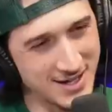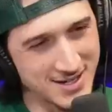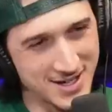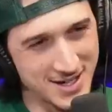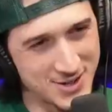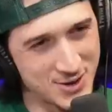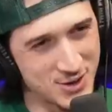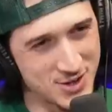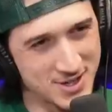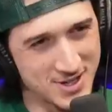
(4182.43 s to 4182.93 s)

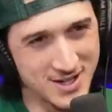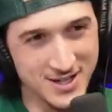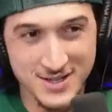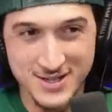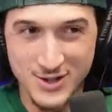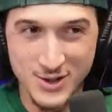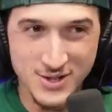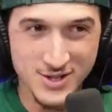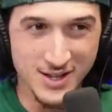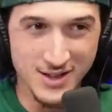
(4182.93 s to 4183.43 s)
Because I just
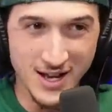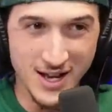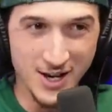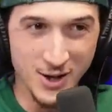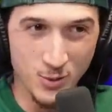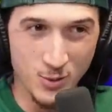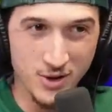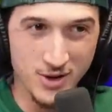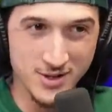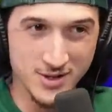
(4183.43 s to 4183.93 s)
because there's a
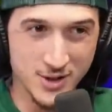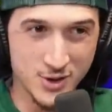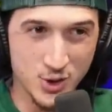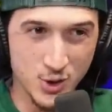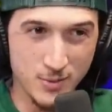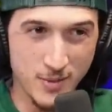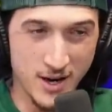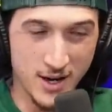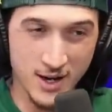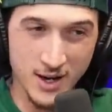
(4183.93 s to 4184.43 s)
lot of words
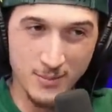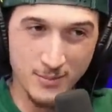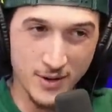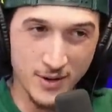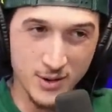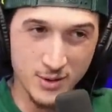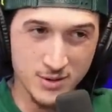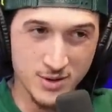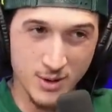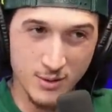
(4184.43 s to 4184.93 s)
that you make
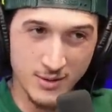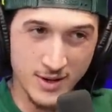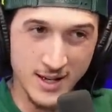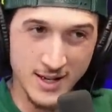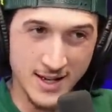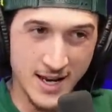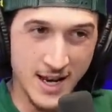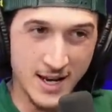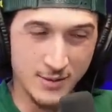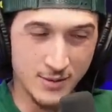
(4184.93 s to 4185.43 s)
up that you don't
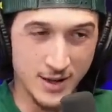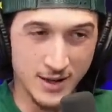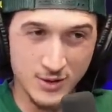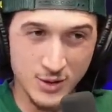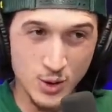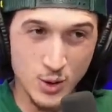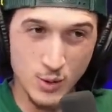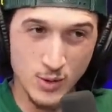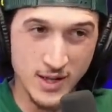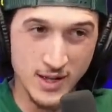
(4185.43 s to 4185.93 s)
get name
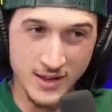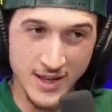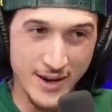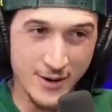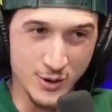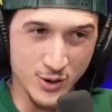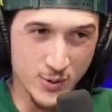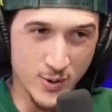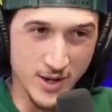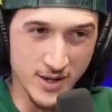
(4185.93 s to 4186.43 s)
like you don't get
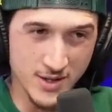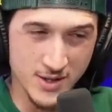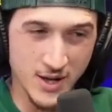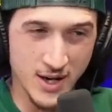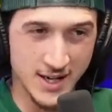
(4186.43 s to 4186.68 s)
letters right.